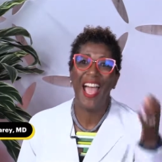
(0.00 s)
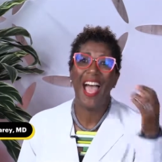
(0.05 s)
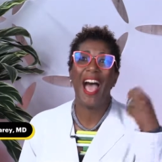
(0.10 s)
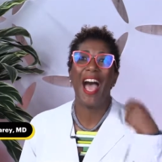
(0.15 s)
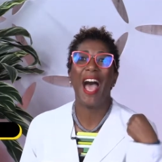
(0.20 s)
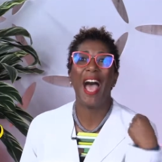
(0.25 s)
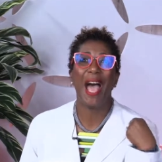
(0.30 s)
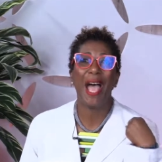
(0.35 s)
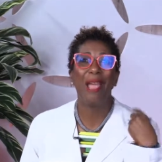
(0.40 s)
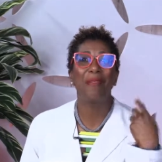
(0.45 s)

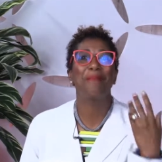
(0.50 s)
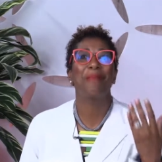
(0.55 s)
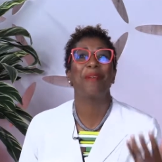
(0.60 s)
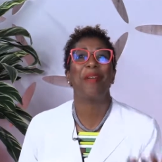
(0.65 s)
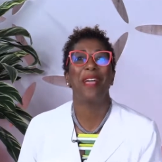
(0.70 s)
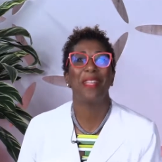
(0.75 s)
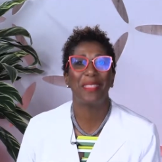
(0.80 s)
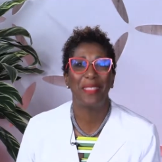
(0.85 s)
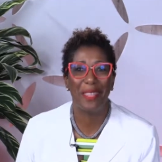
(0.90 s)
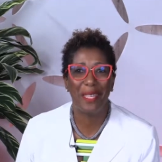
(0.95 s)
I
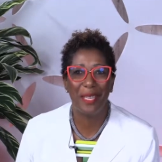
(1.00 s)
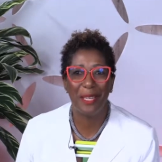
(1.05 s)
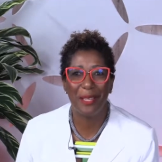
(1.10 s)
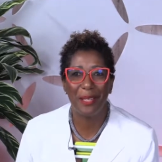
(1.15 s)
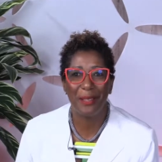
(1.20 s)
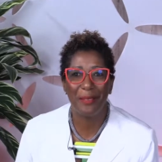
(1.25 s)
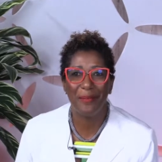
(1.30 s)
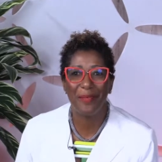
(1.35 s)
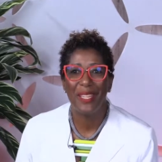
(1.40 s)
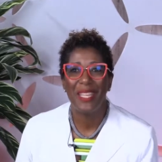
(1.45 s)
brought
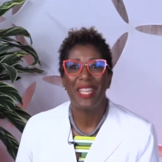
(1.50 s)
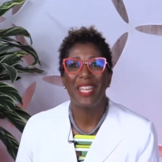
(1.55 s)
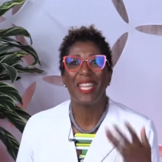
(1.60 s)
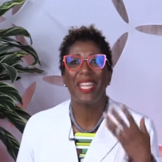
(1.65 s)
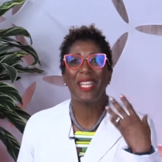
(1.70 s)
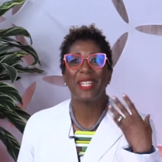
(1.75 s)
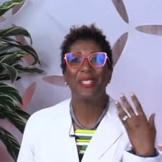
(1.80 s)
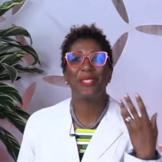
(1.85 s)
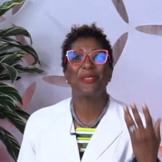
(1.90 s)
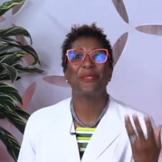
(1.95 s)
them
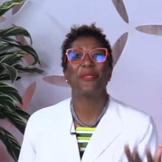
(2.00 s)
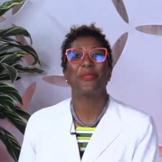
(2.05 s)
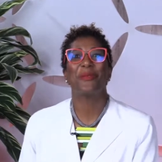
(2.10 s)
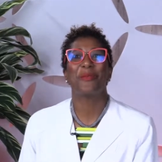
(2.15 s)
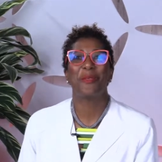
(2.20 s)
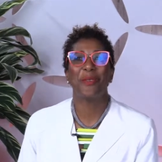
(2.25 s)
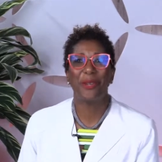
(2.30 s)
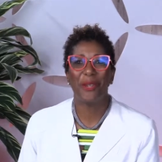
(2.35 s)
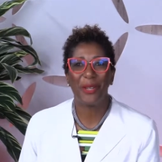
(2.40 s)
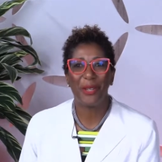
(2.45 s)
into the
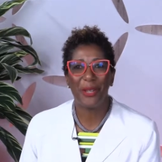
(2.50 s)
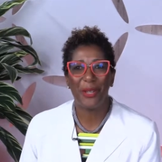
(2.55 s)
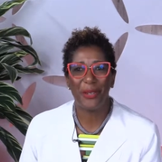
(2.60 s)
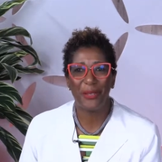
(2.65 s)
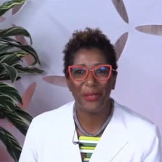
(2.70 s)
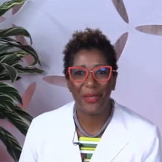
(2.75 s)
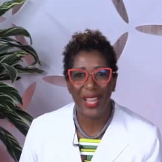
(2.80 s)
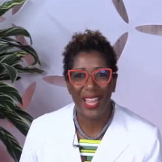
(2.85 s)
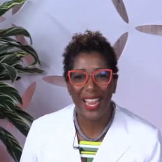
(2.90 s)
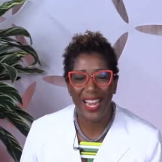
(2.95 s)
world,
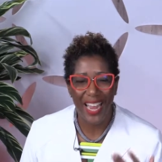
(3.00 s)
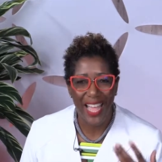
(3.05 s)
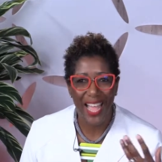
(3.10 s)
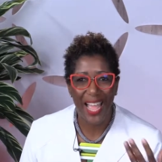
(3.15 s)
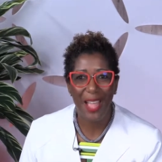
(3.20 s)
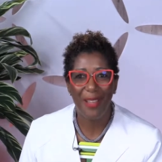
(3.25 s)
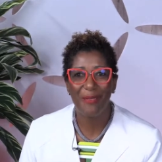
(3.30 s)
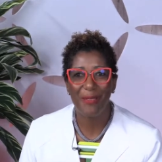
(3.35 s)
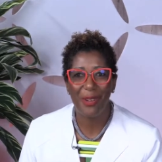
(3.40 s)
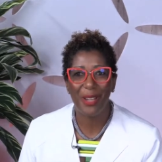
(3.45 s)
right?
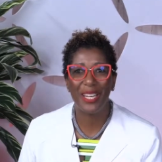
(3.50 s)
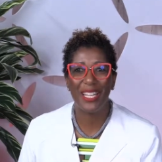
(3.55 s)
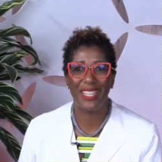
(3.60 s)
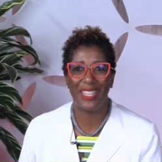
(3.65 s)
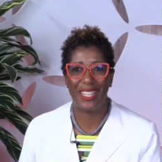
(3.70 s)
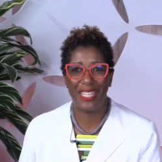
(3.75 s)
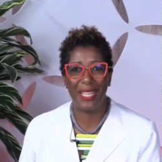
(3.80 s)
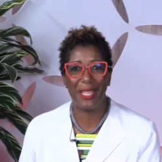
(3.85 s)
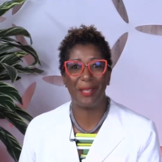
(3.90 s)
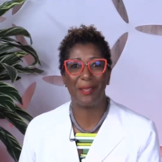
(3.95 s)
I wanted
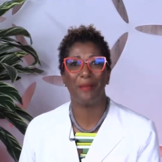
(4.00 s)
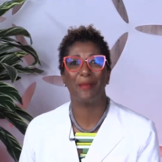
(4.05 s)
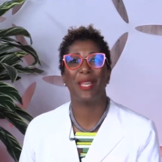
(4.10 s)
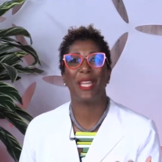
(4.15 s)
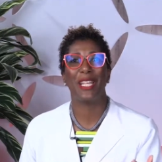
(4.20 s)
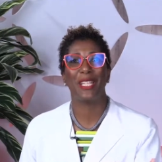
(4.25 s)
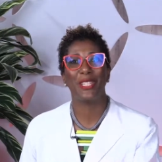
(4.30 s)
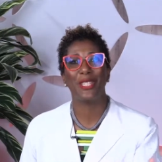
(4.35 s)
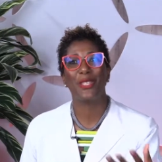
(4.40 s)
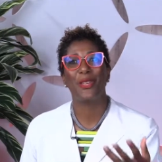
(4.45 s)
them.
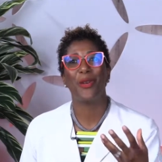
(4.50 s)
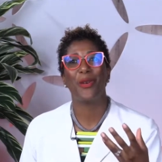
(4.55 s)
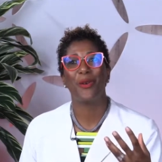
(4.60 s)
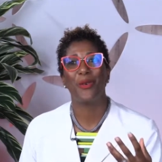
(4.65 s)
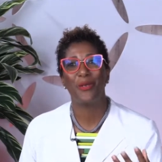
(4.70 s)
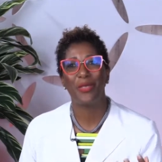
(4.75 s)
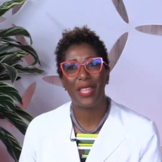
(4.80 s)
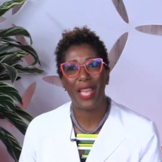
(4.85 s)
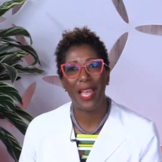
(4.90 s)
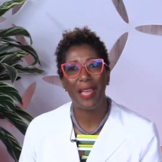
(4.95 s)
And so
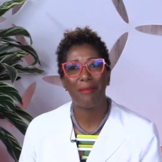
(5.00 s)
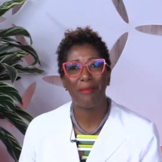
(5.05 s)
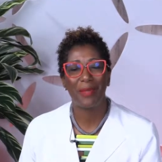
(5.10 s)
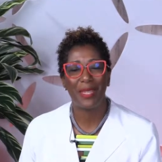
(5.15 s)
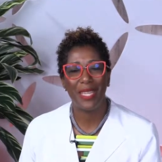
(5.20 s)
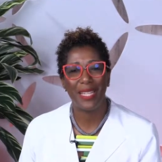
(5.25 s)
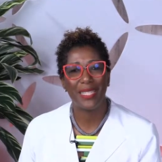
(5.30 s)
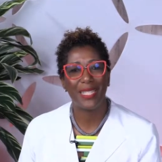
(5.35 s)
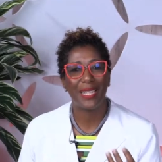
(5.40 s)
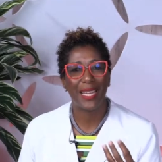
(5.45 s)
that
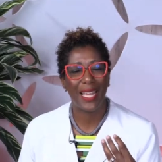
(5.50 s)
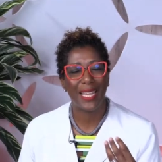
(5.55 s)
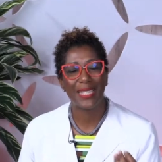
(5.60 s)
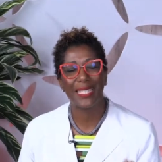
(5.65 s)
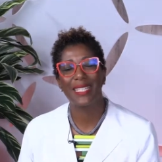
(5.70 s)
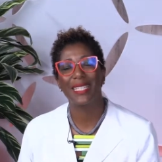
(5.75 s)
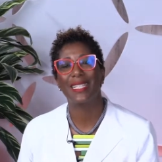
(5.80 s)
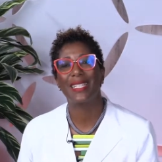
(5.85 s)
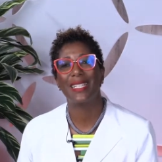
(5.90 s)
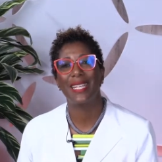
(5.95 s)
means that I
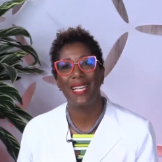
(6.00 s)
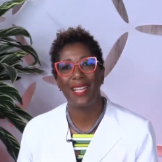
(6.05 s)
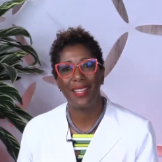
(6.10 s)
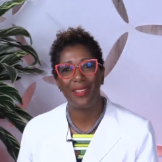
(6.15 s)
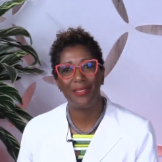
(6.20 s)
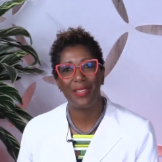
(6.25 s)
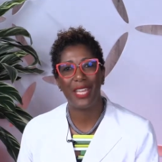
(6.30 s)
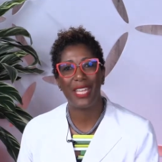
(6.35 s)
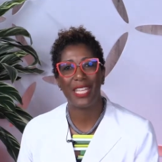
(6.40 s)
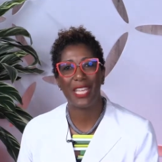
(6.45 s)
should love
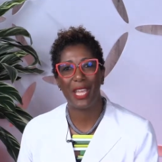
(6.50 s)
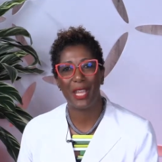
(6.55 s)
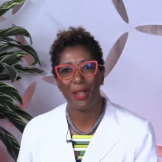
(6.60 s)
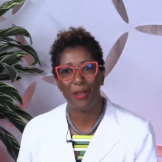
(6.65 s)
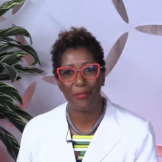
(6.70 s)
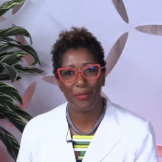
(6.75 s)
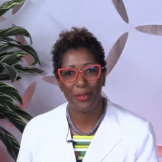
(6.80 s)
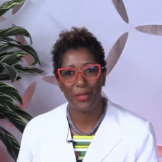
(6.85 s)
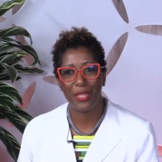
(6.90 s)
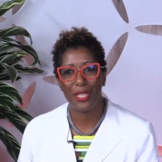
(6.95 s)
and care
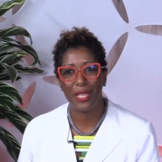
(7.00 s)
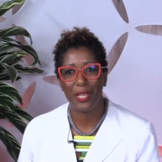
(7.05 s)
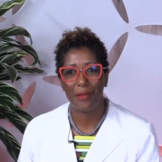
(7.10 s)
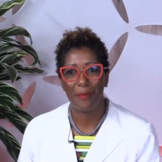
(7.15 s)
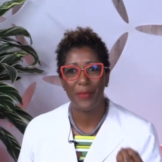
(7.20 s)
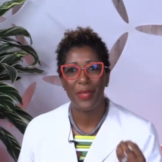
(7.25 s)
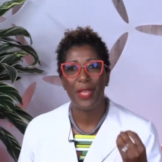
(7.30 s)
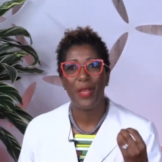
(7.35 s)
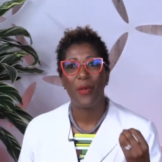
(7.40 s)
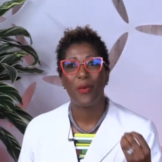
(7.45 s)
for them
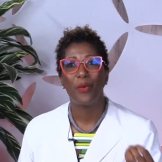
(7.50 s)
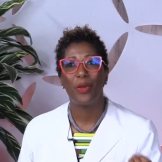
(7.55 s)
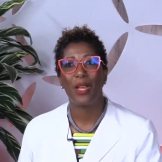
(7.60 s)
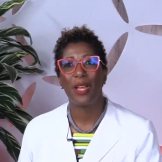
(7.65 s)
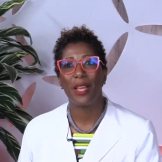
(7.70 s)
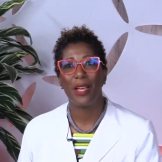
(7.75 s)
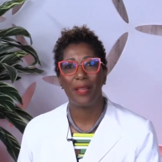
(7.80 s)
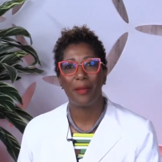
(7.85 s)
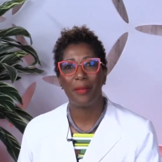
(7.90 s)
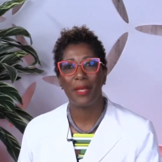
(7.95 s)

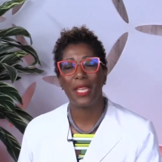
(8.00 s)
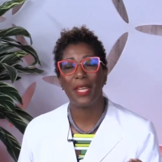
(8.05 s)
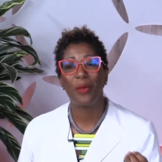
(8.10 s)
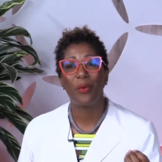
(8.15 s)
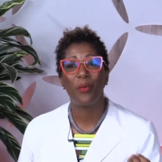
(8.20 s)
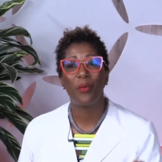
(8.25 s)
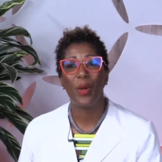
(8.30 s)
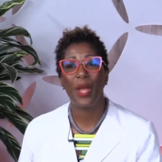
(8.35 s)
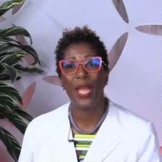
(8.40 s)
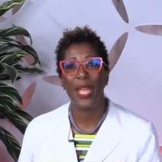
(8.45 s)
in a
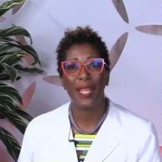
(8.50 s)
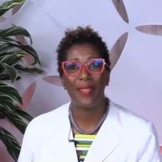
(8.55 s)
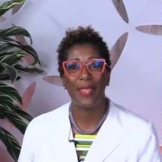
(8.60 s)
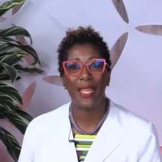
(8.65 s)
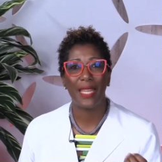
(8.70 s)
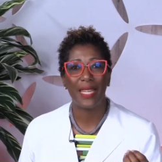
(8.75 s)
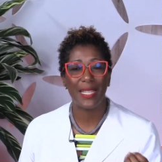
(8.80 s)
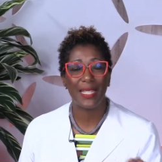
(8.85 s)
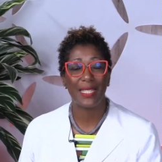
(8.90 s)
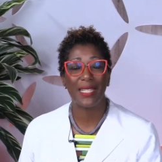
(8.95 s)
way
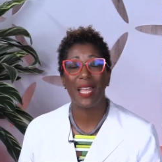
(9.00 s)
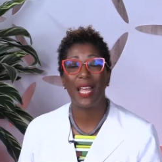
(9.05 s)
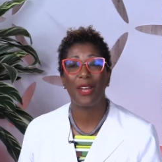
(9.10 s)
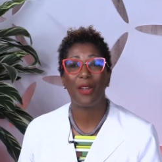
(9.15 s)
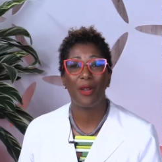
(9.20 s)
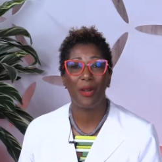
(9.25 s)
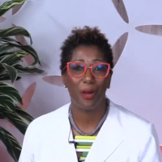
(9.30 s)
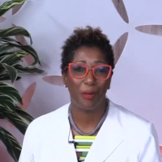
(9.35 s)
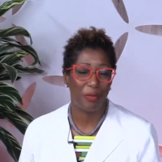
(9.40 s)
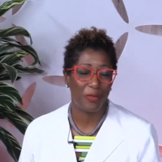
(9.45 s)
that is not
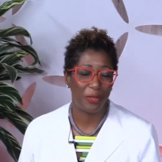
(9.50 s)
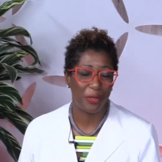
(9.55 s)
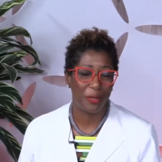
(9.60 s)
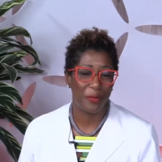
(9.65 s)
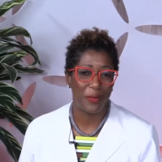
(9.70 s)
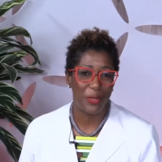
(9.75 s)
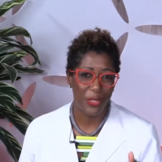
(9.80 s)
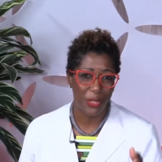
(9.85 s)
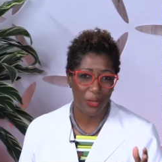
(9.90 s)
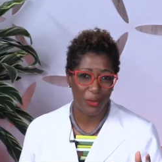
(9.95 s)
harmful.
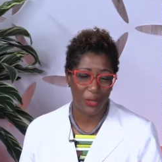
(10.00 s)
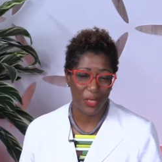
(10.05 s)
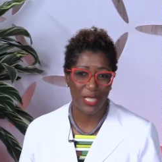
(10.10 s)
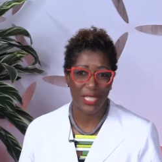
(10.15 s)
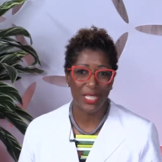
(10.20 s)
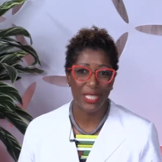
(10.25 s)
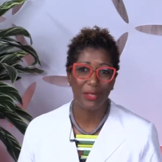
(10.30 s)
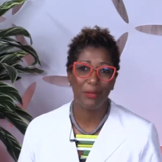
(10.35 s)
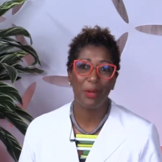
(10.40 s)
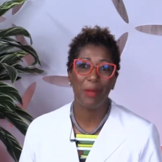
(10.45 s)
So
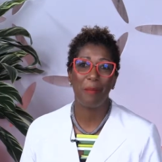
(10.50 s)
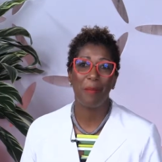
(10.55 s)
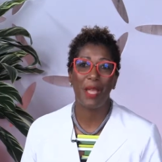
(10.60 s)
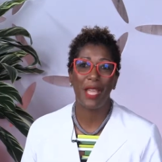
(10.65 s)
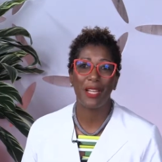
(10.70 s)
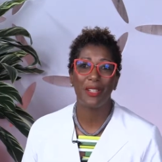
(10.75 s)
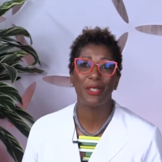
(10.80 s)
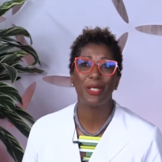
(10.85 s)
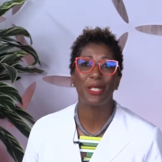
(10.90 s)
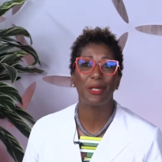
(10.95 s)
just a
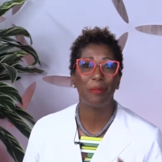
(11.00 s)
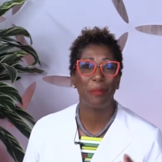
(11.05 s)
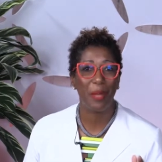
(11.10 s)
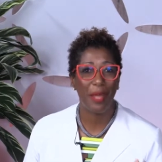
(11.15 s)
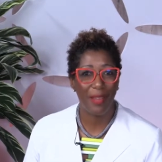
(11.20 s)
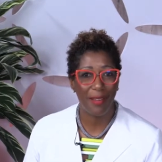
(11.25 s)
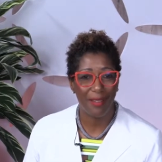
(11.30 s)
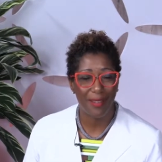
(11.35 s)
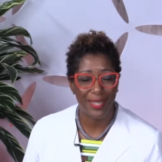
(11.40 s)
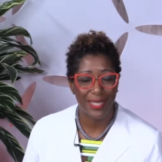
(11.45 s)
reminder to
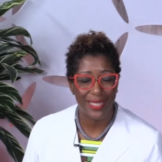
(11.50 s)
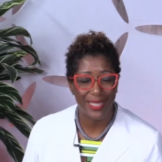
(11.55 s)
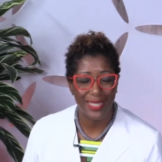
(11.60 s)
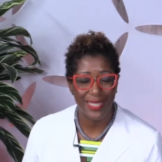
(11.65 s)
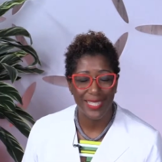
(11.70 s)
parents